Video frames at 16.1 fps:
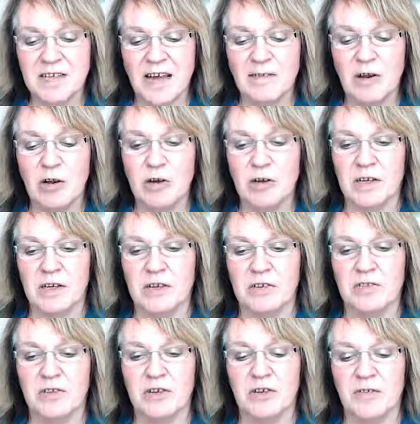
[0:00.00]
have a look at the
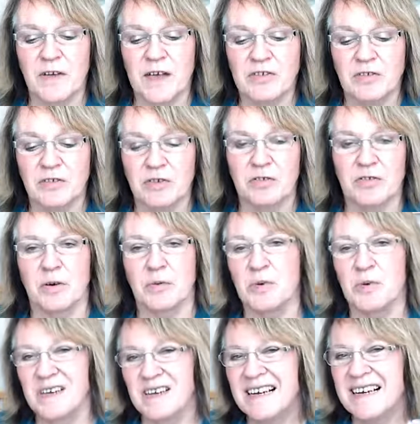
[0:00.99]
sort of issues that
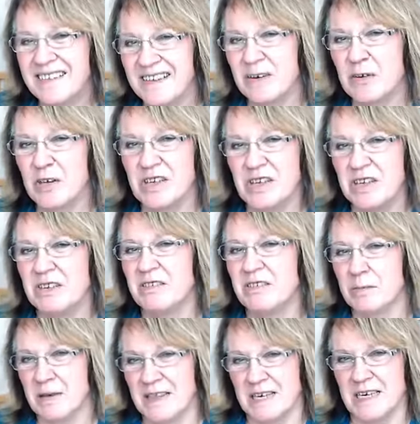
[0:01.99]
you need to
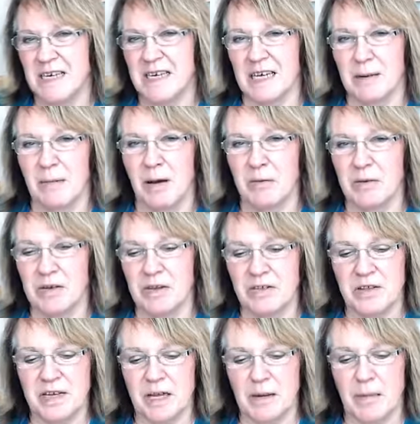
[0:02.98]
be thinking about when
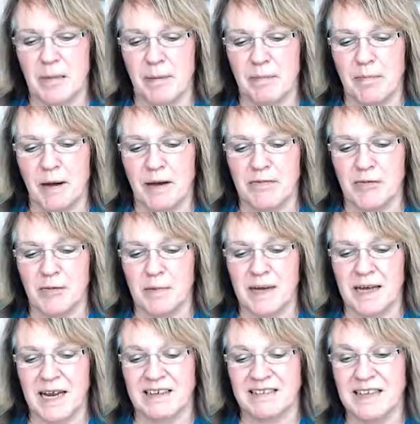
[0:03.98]
thinking about platform
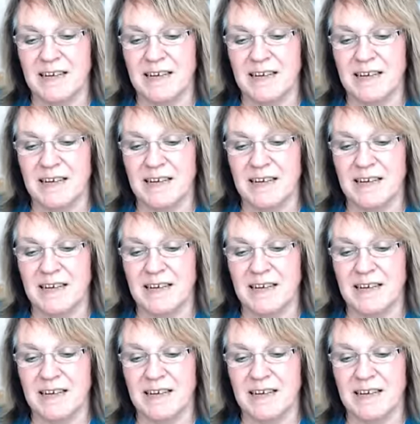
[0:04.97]
mechanics.